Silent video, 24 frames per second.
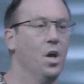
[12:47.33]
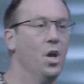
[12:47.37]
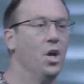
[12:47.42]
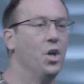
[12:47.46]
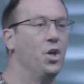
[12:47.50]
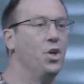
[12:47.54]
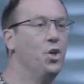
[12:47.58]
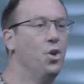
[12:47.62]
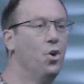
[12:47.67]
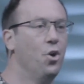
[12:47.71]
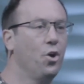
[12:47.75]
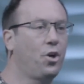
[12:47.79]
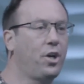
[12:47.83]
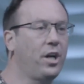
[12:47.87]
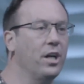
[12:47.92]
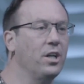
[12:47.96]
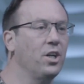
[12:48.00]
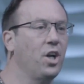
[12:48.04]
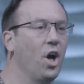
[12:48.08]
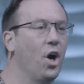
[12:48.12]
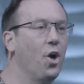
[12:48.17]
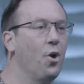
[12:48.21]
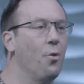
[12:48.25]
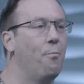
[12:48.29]
You can
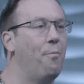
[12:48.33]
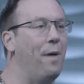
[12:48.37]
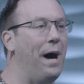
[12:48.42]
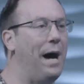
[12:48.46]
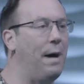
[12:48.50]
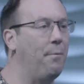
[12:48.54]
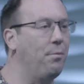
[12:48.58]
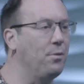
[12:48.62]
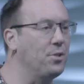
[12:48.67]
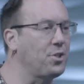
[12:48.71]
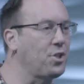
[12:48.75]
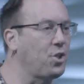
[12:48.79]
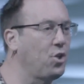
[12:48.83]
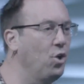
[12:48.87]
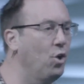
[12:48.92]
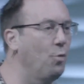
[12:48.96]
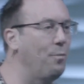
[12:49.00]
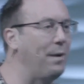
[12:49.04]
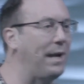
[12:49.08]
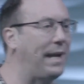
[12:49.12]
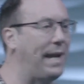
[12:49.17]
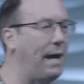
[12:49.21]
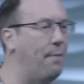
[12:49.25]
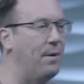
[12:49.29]
go to Bible school,
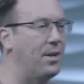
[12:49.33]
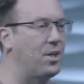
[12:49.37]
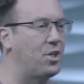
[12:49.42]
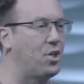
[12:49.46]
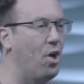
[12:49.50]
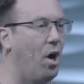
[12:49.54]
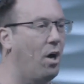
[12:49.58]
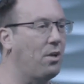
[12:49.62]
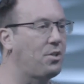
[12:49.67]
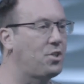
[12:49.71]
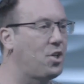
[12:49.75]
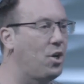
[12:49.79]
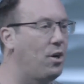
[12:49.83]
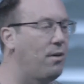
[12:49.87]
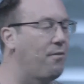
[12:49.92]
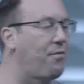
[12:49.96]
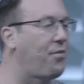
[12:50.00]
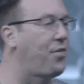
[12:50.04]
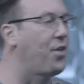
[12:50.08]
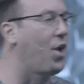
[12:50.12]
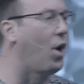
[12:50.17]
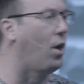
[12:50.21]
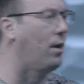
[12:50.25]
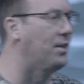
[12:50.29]
become a doctor of
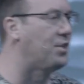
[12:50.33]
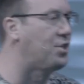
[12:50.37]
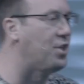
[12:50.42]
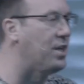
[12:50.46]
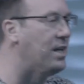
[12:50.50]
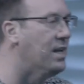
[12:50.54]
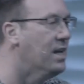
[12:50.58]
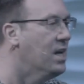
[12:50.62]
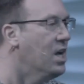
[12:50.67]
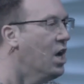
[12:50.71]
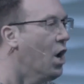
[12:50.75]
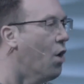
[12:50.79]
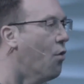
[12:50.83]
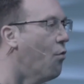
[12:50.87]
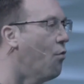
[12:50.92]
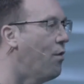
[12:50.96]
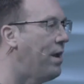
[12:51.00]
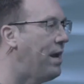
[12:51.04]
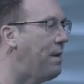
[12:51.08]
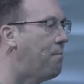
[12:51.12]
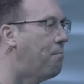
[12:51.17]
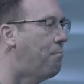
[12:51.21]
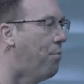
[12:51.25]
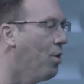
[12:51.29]
theology,
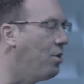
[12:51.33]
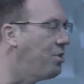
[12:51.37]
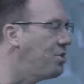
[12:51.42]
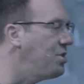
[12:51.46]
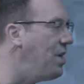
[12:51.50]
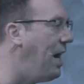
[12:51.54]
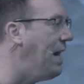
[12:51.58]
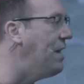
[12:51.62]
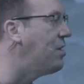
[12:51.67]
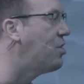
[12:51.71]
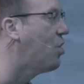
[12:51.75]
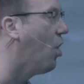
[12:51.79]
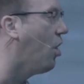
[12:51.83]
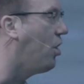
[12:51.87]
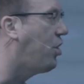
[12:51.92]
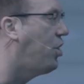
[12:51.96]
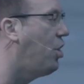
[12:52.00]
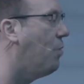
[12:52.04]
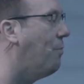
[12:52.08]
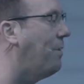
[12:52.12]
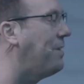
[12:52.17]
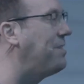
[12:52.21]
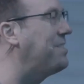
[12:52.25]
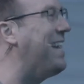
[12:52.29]
read books and
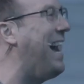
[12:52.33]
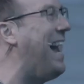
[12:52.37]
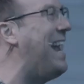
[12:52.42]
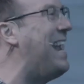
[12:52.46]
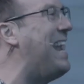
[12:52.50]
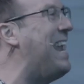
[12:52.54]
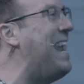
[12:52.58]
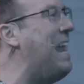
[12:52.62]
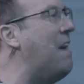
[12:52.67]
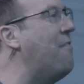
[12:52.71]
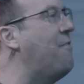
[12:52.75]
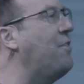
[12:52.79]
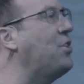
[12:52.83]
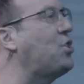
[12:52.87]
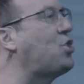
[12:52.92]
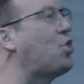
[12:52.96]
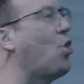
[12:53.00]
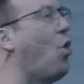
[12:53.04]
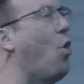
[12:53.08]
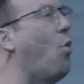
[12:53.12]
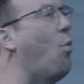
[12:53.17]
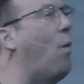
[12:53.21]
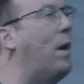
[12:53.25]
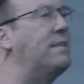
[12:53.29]
documents, and never
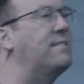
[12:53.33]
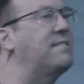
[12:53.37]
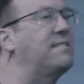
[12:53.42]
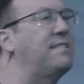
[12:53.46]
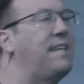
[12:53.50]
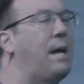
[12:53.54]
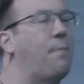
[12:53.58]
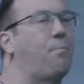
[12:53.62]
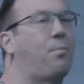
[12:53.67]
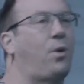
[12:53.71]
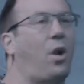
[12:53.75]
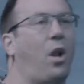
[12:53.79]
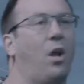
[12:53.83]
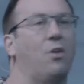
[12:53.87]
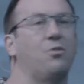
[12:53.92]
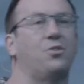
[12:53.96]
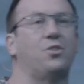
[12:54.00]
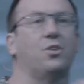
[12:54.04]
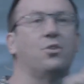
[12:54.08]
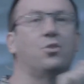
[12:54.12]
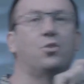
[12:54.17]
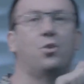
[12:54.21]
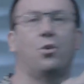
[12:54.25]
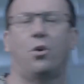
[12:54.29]
draw one step
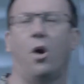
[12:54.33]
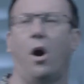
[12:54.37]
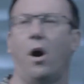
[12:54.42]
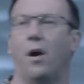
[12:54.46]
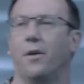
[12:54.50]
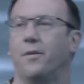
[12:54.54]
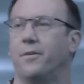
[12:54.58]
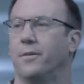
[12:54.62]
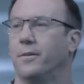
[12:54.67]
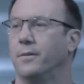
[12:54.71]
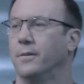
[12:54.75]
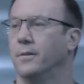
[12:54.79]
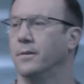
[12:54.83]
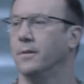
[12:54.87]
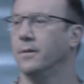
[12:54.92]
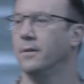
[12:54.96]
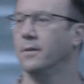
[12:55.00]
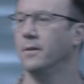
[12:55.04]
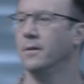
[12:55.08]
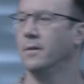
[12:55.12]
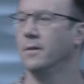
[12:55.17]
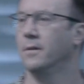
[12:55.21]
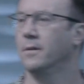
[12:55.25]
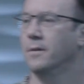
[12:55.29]
closer to God
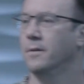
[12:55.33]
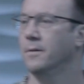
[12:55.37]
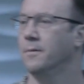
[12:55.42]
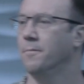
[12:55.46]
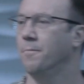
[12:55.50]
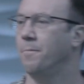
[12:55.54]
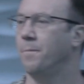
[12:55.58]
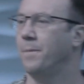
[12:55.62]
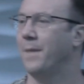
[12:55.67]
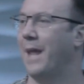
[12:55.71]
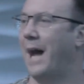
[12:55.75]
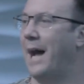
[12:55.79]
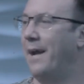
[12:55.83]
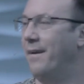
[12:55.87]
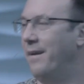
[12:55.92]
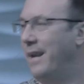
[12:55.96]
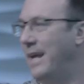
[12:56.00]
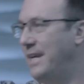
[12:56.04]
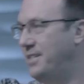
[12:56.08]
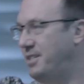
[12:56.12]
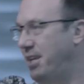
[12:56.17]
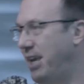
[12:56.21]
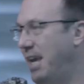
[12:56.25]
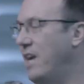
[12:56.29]

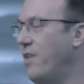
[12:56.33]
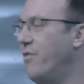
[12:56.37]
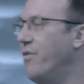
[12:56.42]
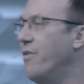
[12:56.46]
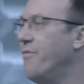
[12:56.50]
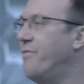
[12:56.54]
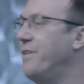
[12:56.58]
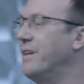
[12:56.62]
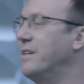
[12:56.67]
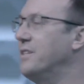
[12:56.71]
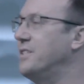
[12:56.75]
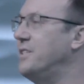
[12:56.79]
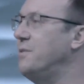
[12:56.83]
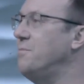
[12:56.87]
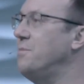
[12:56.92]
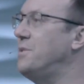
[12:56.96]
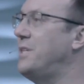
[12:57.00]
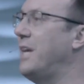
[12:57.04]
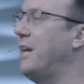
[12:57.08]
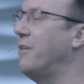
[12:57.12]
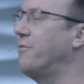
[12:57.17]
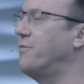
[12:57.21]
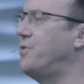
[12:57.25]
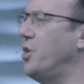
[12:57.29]
unless he reveals
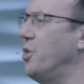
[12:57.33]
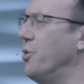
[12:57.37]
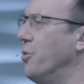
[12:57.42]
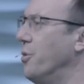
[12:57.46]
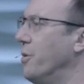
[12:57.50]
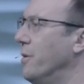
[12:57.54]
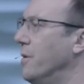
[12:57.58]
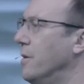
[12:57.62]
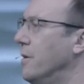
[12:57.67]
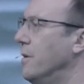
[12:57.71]
himself to you.